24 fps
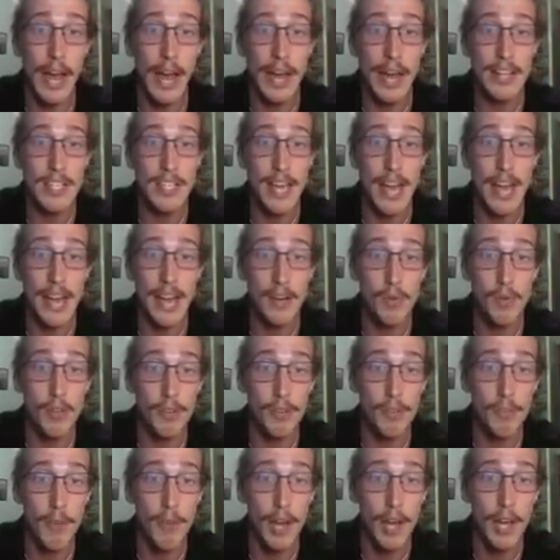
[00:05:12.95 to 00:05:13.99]
I attack
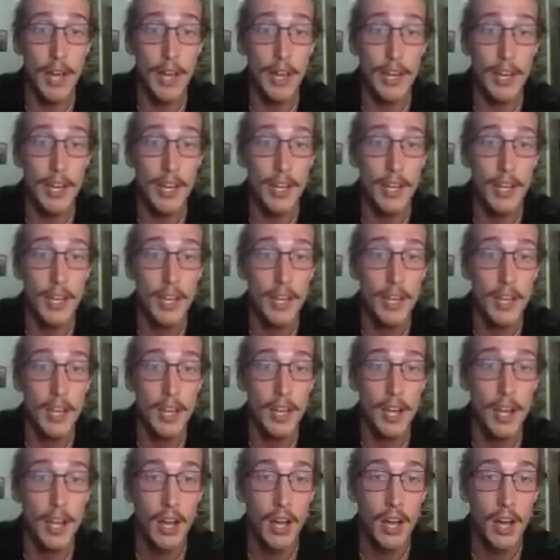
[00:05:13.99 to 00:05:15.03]
with my
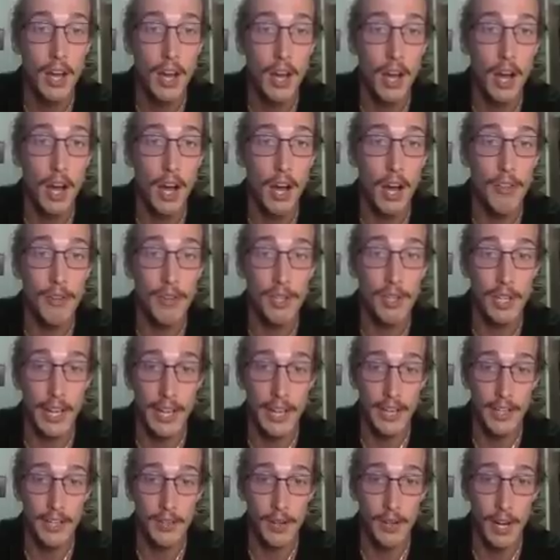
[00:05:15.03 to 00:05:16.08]
other
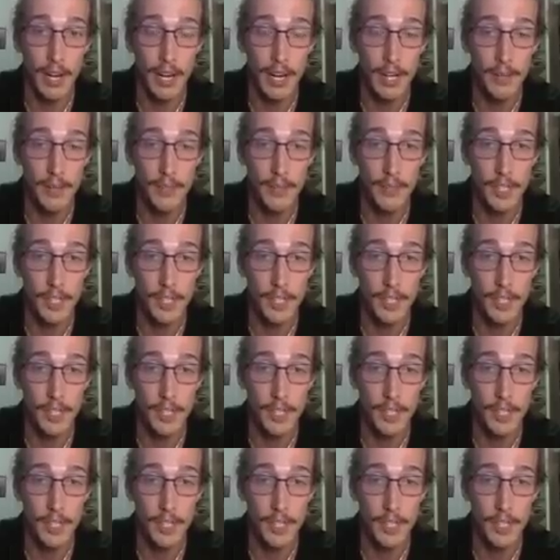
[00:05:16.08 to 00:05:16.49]
leg, right?